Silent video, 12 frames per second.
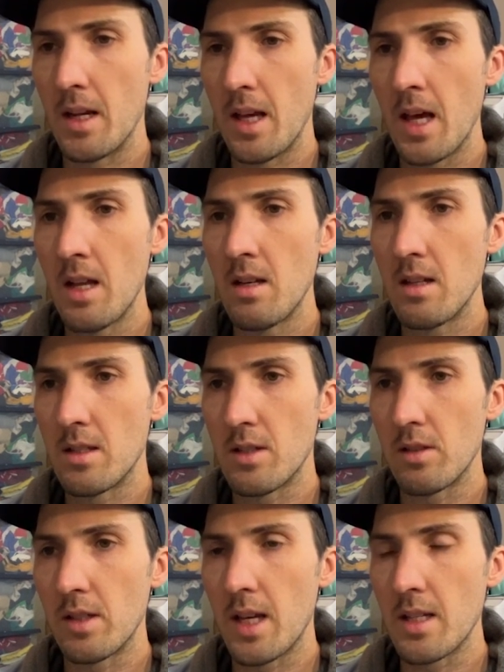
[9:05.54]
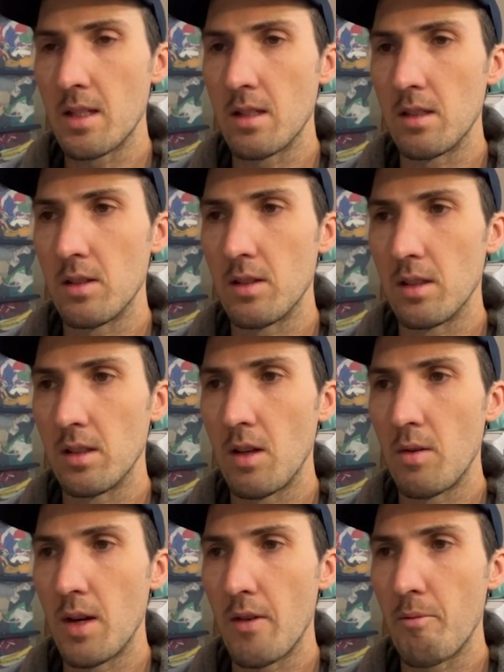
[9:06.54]
again. It certainly has the
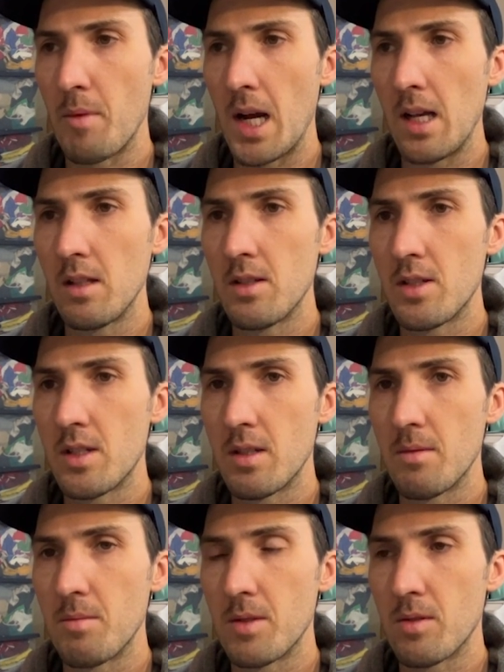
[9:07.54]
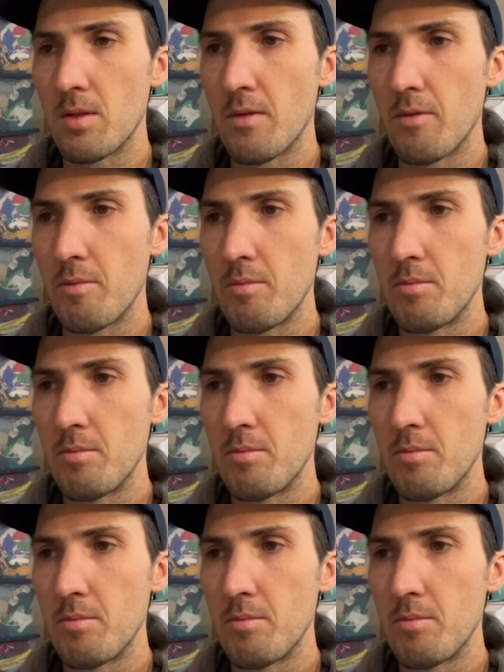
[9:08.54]
low enough mileage to sort of